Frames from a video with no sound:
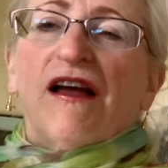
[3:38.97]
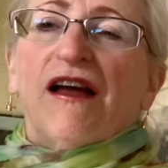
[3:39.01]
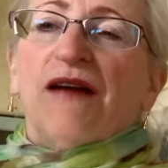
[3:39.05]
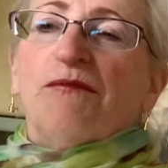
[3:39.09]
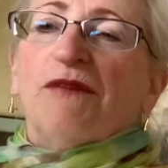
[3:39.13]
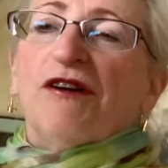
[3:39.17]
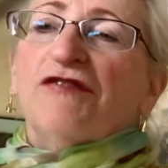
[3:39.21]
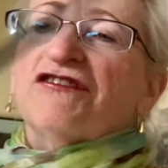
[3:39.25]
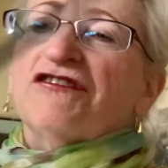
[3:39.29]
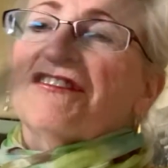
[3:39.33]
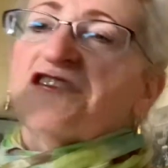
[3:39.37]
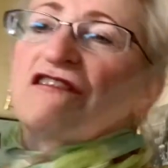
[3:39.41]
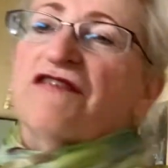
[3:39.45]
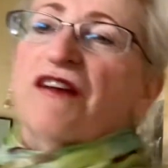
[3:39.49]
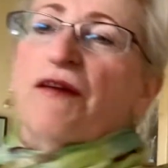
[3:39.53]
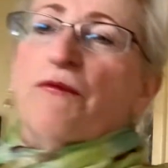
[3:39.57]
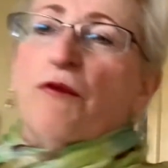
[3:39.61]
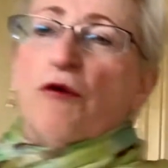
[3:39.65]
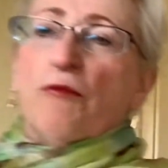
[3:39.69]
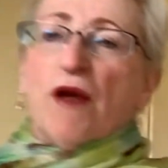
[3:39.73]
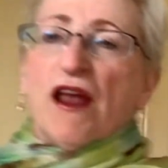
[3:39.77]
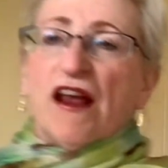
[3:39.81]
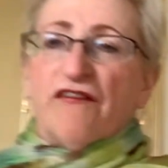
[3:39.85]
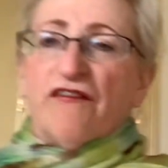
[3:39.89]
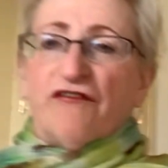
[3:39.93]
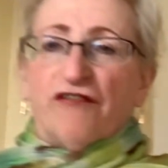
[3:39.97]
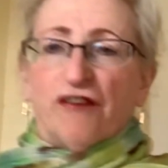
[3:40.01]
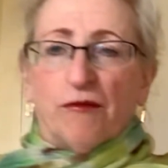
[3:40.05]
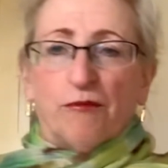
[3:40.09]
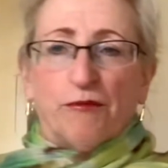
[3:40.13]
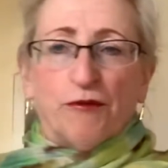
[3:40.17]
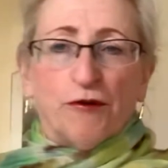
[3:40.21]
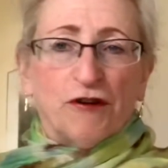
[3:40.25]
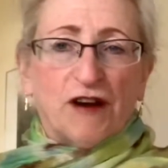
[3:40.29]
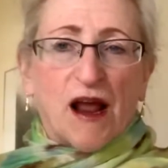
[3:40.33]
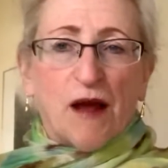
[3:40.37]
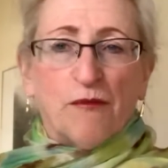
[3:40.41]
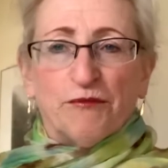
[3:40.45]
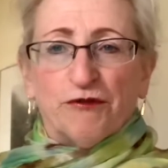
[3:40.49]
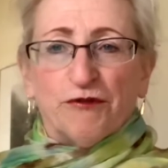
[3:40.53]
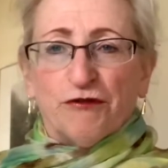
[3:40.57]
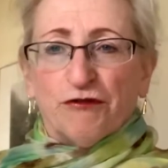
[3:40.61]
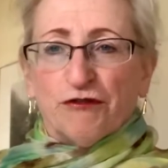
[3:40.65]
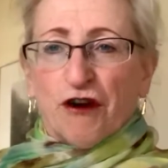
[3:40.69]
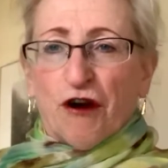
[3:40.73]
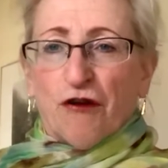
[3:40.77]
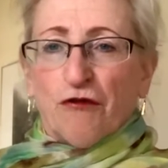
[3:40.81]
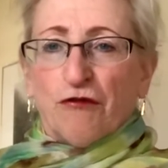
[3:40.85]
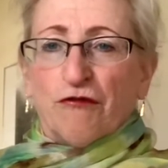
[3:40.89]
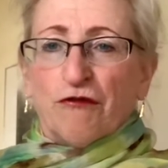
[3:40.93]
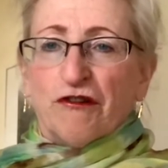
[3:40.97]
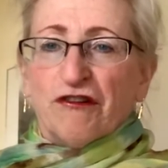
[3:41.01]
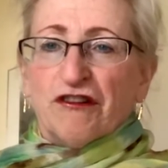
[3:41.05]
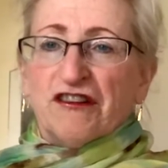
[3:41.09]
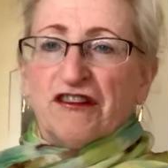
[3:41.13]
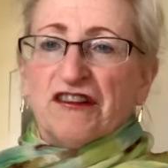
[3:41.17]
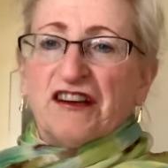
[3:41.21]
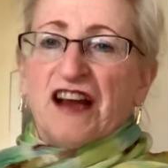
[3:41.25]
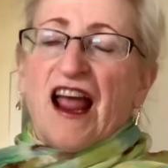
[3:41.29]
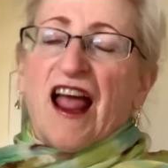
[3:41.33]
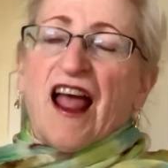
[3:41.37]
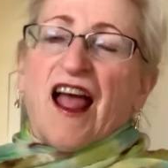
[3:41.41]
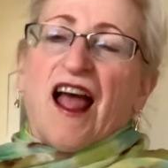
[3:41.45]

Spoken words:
most of them are made from Pernambuco wood,